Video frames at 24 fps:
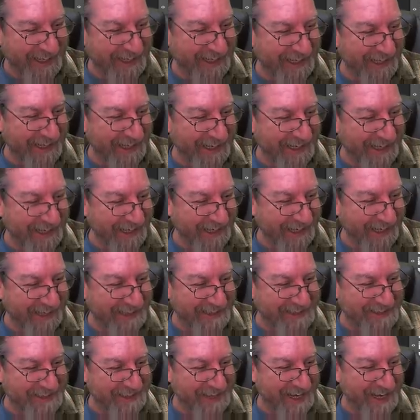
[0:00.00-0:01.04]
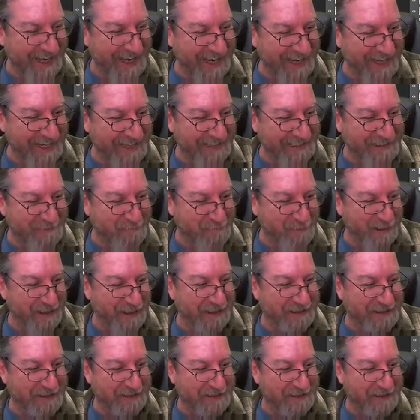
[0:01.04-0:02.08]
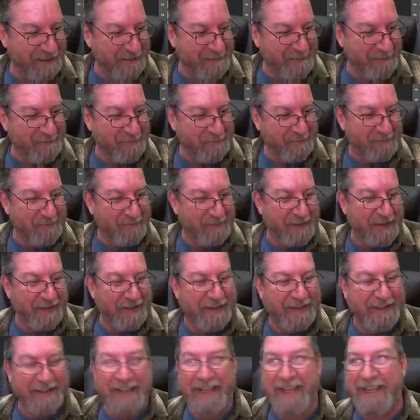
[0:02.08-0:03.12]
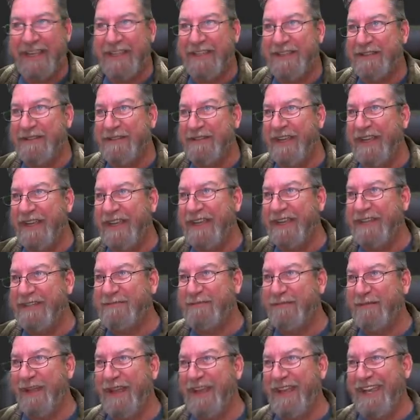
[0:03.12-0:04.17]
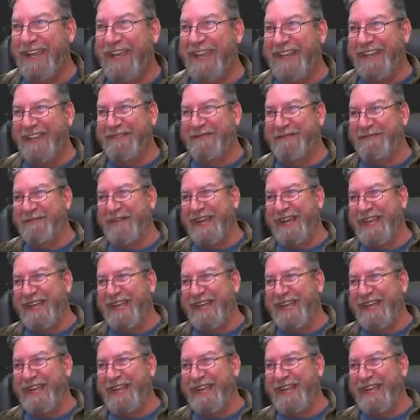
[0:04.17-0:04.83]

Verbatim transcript: that pitch. It's, the so highest high. pitch. Nick is Nick is playing Nick